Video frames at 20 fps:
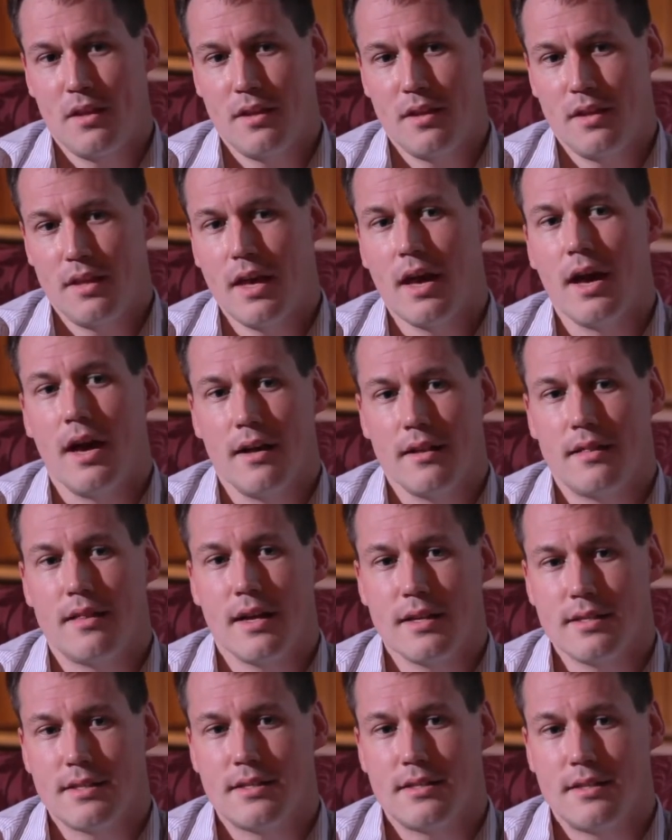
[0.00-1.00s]
yeah,
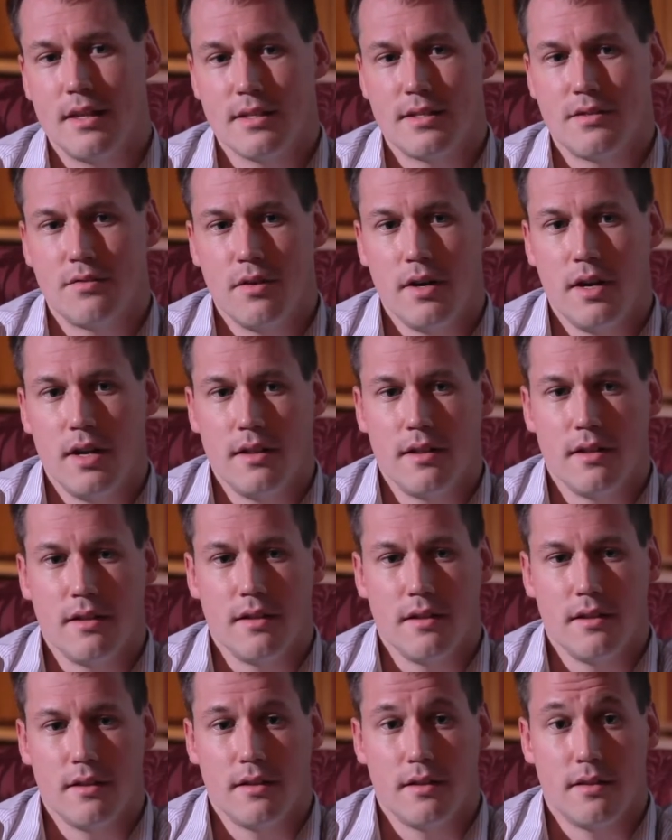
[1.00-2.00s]
that's that's really
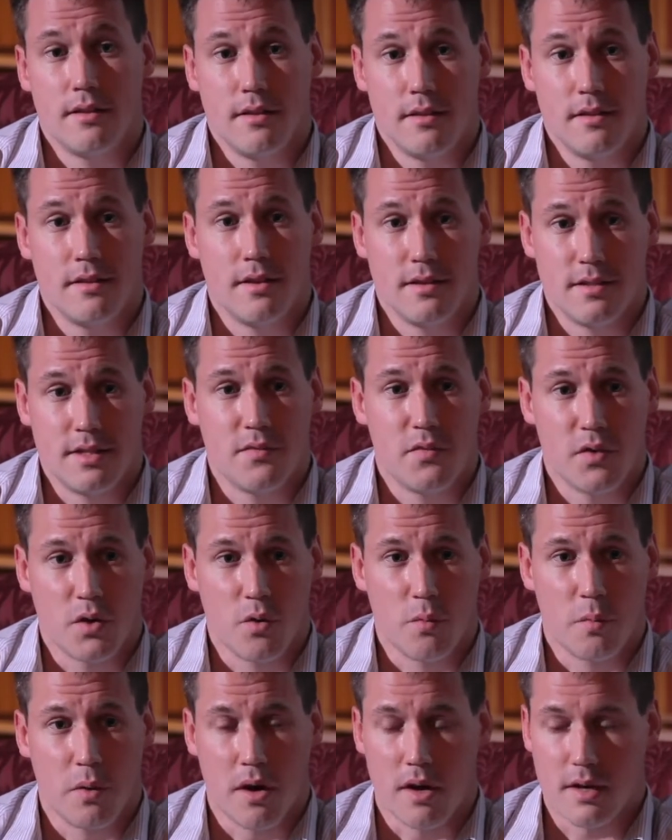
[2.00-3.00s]
the the
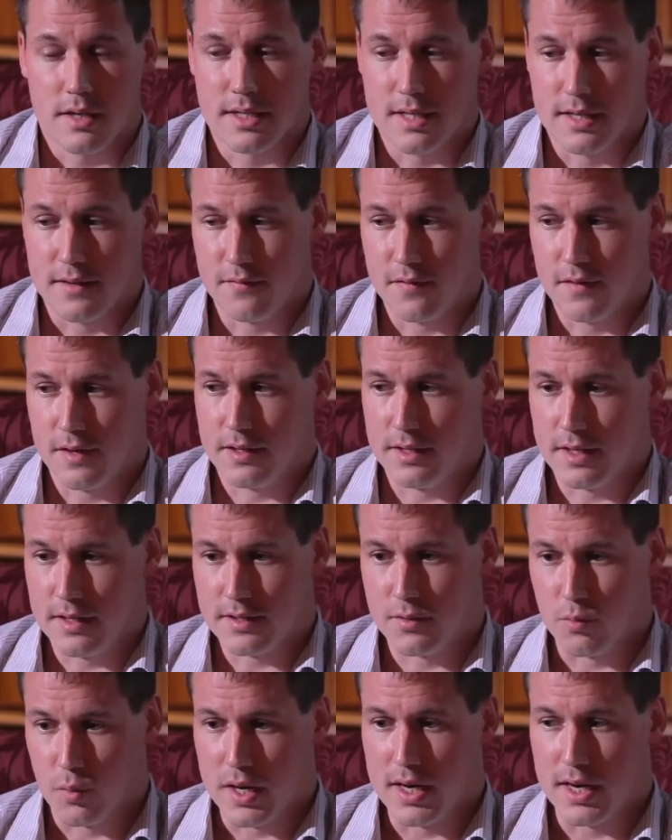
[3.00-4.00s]
difficult part because if it
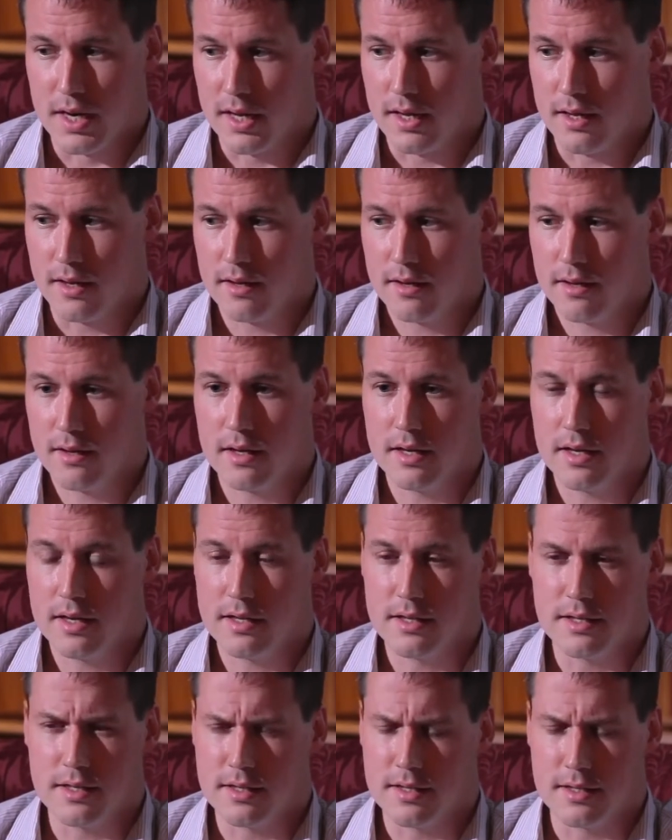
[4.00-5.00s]
is windy,
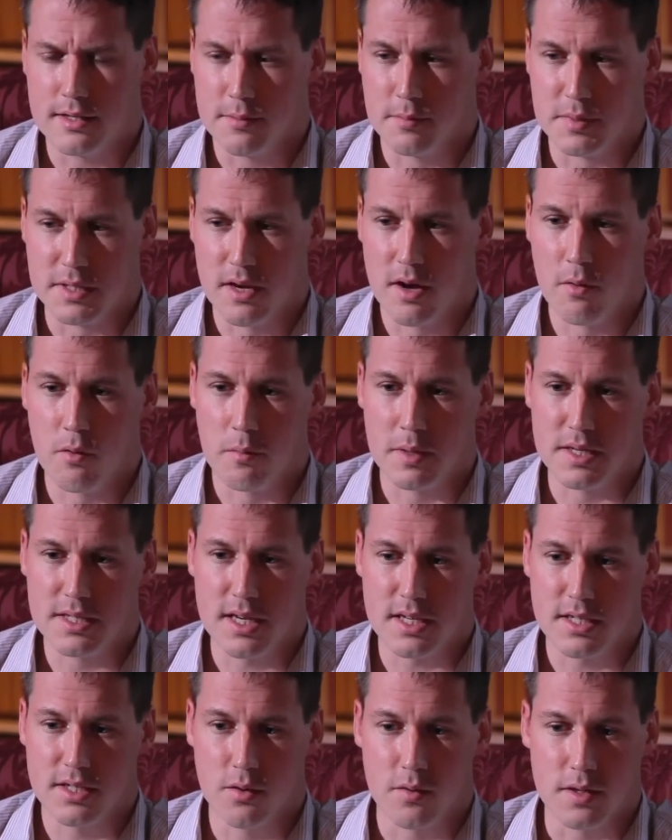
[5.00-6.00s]
it's a bizarre one, but it's
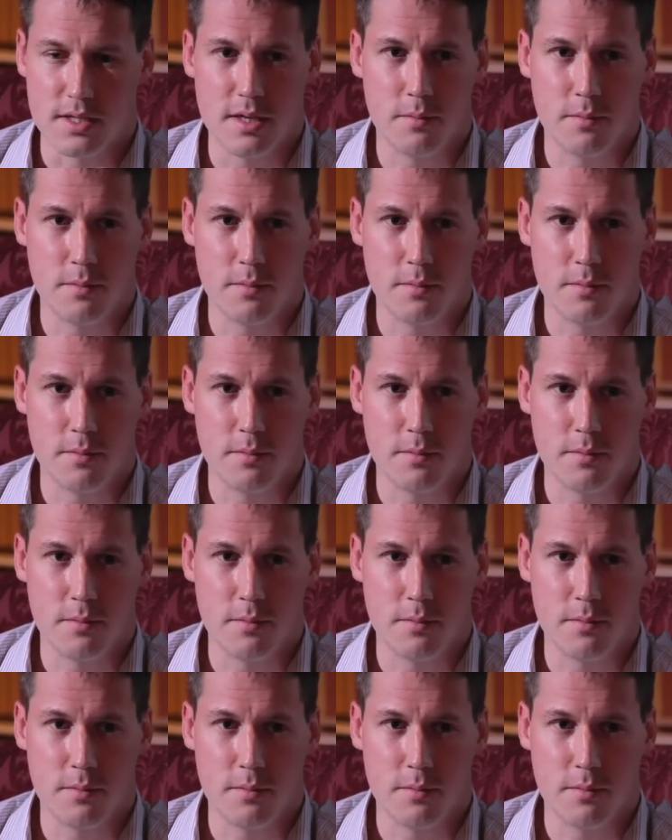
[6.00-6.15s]
actually not the